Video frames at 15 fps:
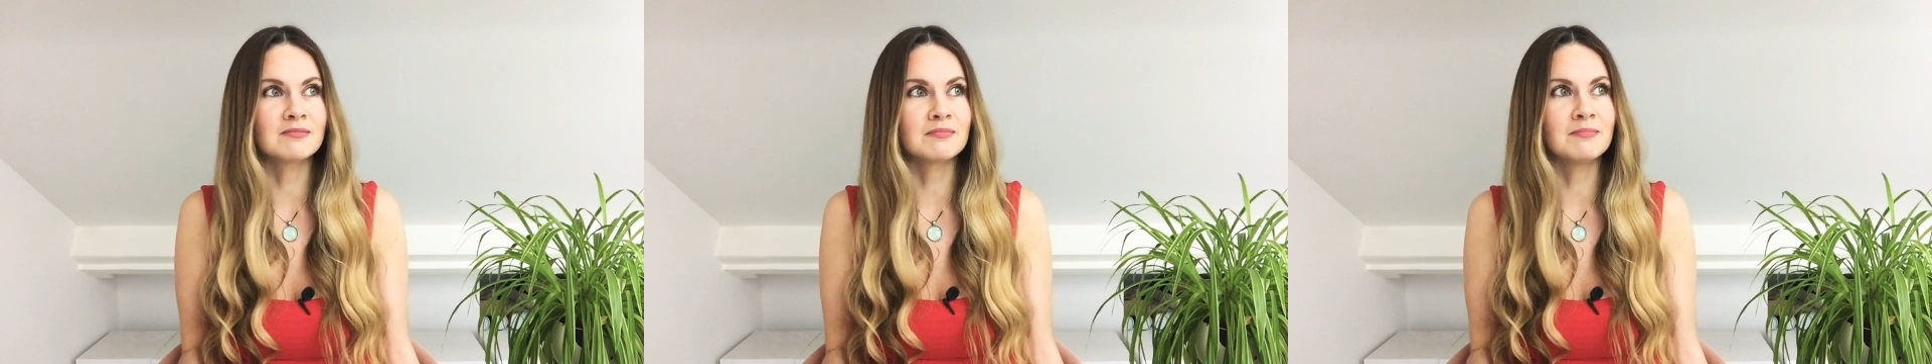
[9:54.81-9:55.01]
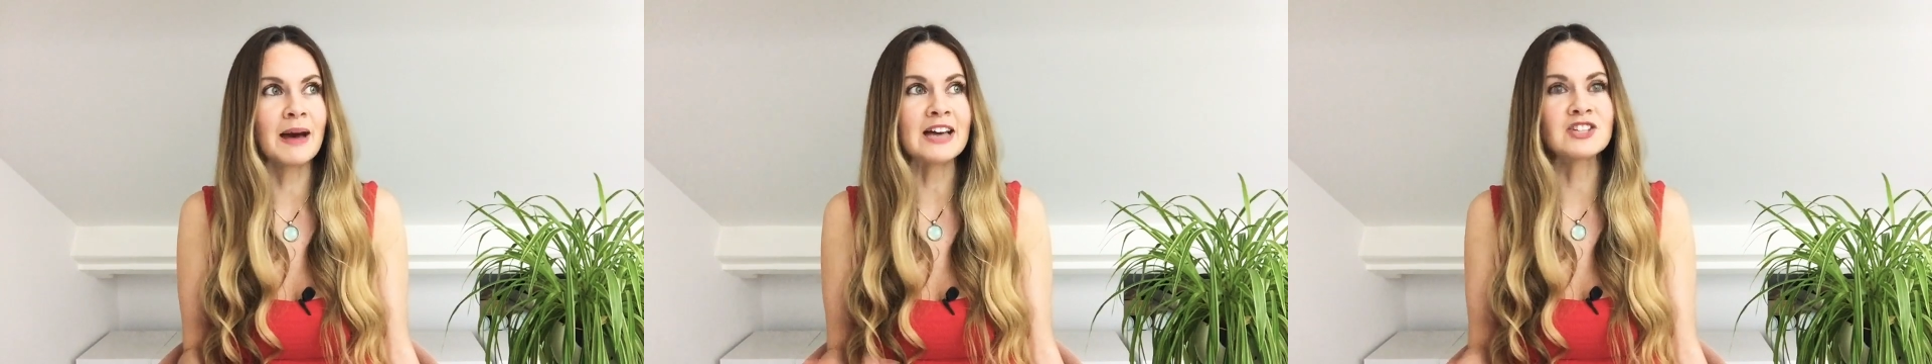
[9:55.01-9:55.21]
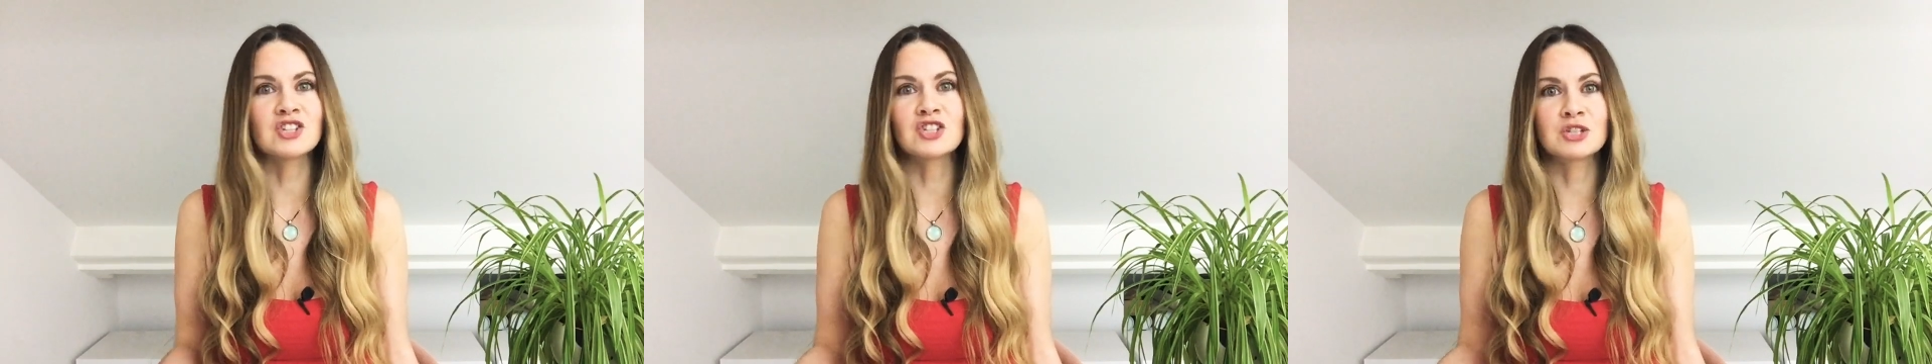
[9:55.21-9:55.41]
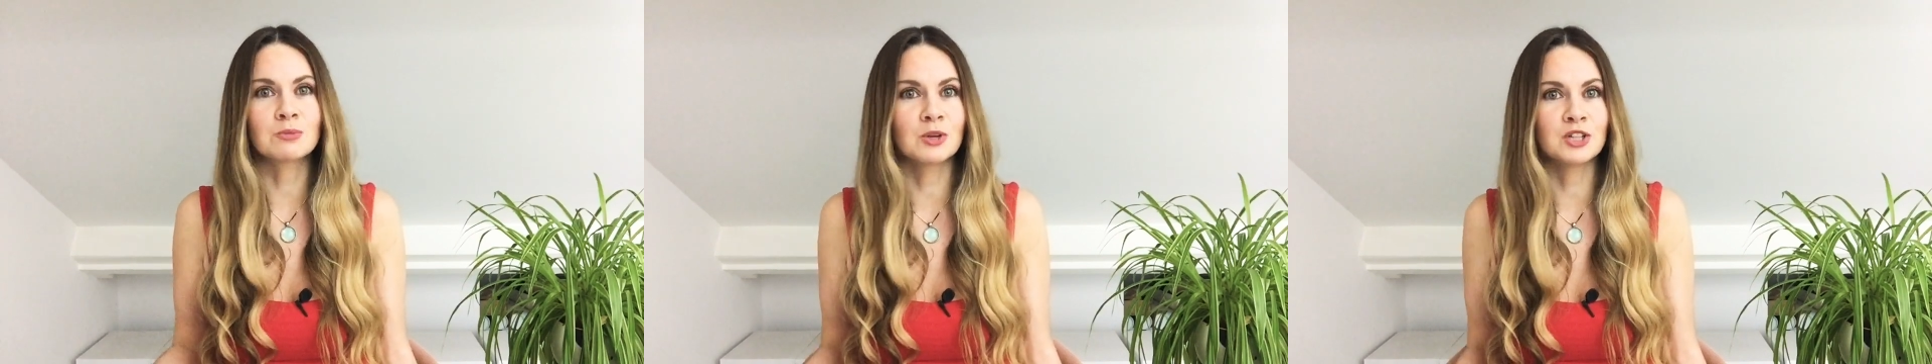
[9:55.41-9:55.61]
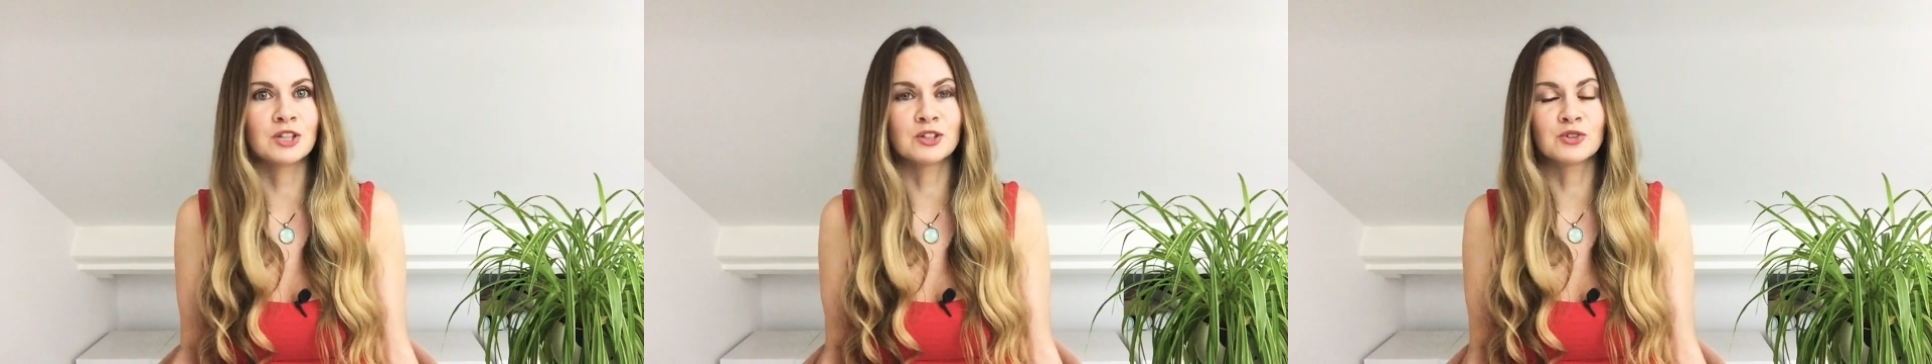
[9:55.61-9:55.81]
message them
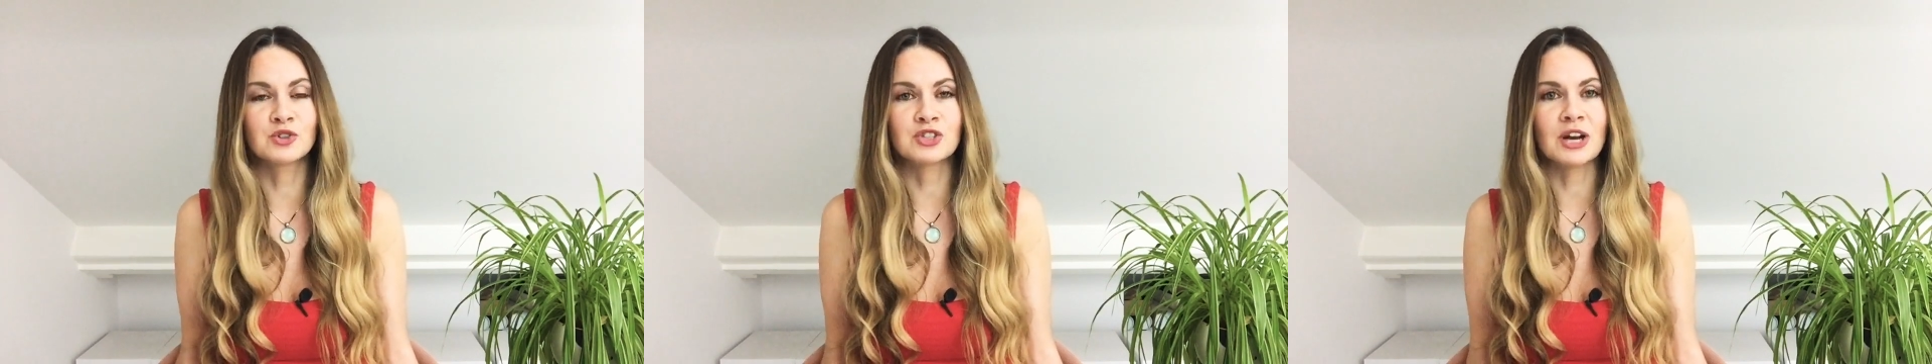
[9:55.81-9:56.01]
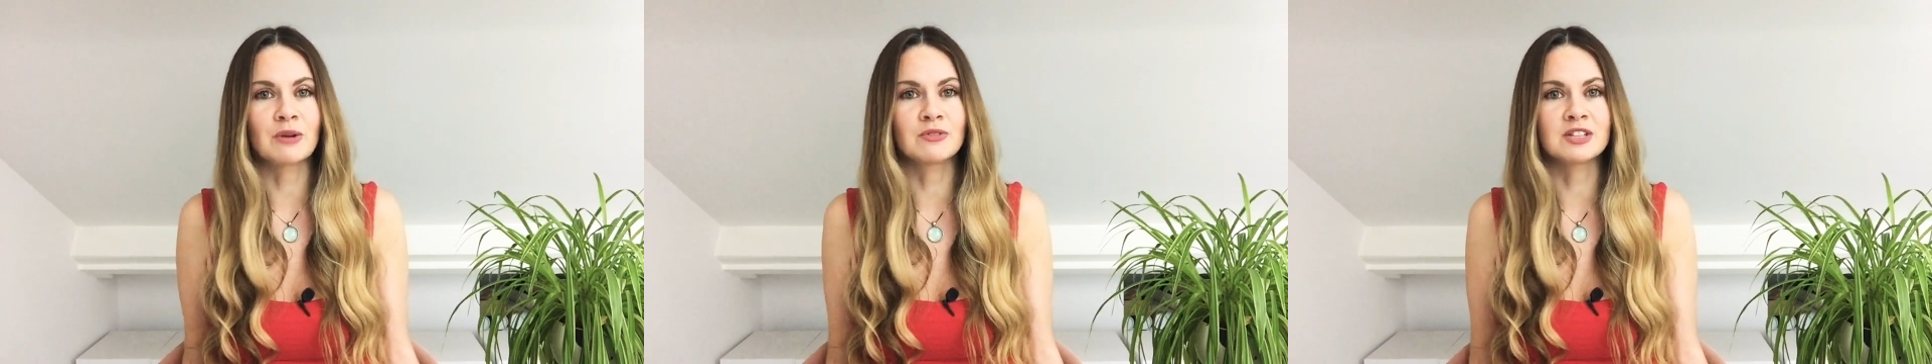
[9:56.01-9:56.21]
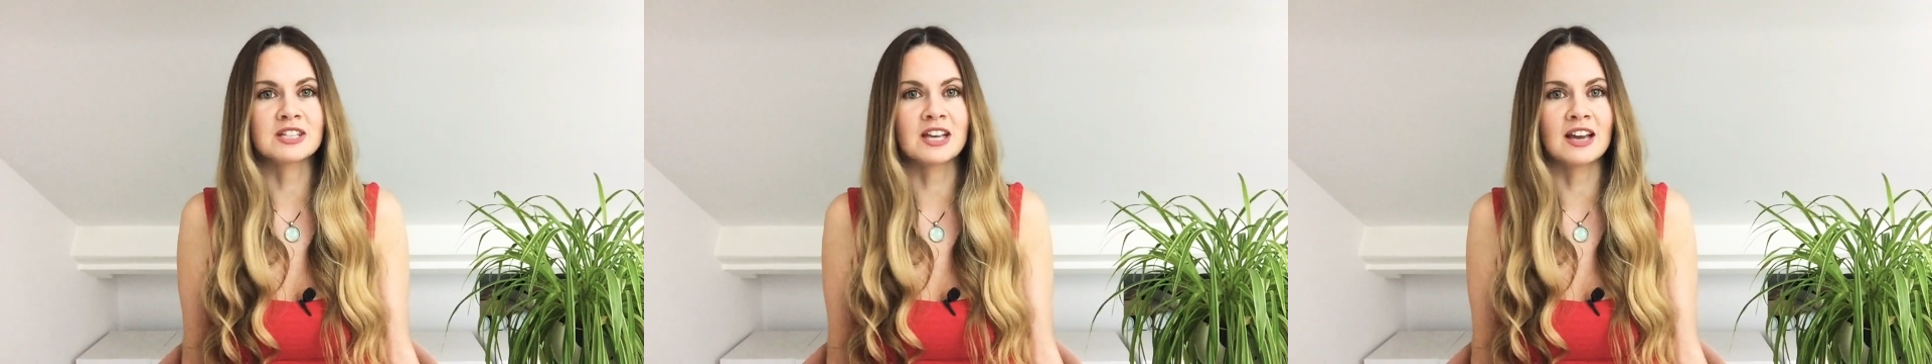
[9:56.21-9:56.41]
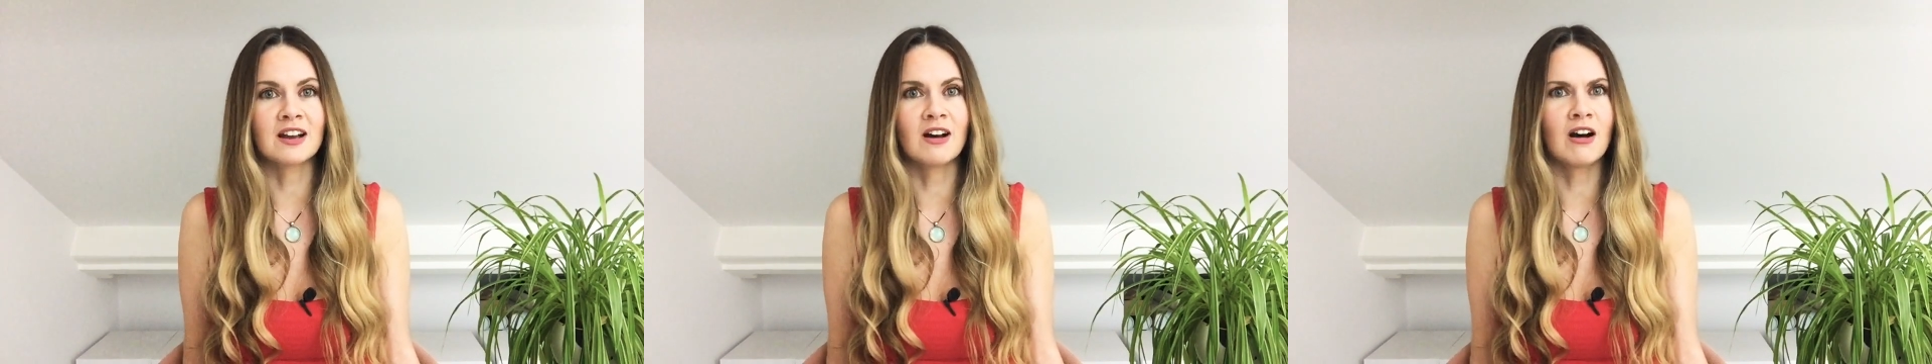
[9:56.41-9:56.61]
on your lunch hour and say,